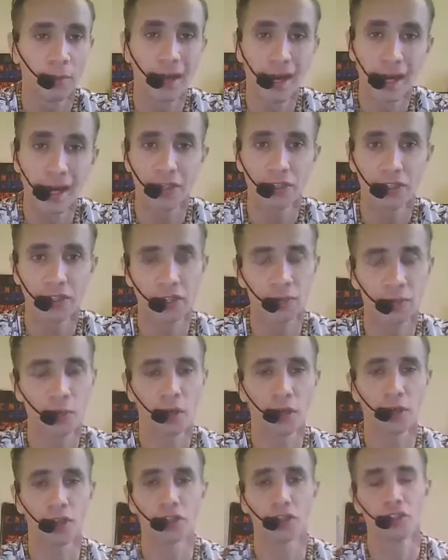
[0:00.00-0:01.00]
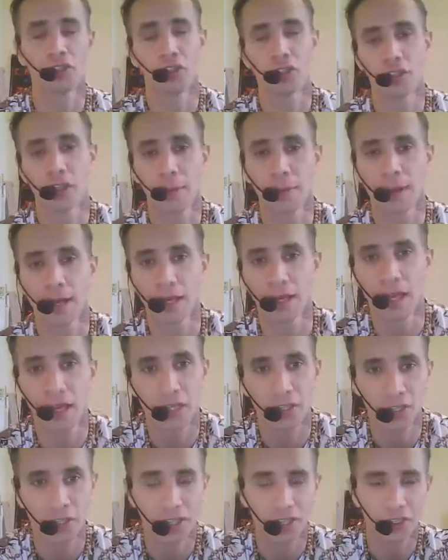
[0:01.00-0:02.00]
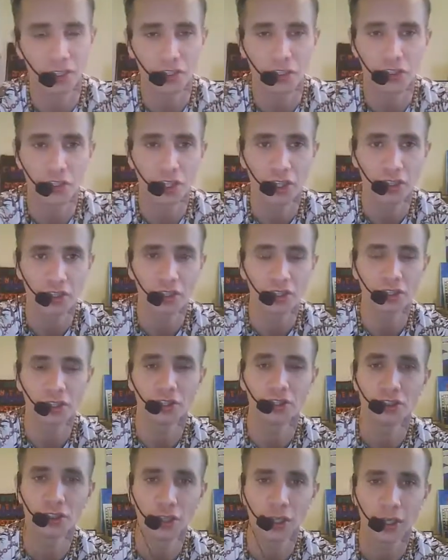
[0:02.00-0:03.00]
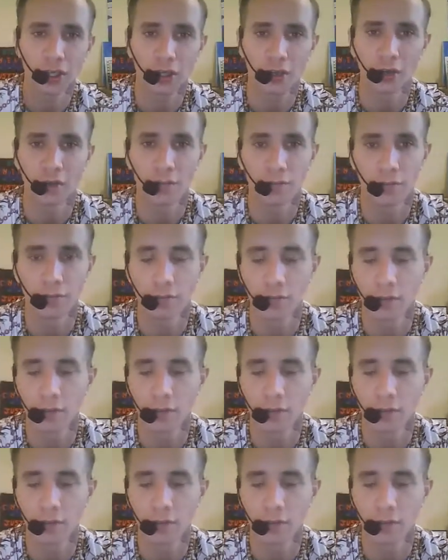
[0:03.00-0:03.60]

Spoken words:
NHS workers. She's come out of the NHS. She said she's sick of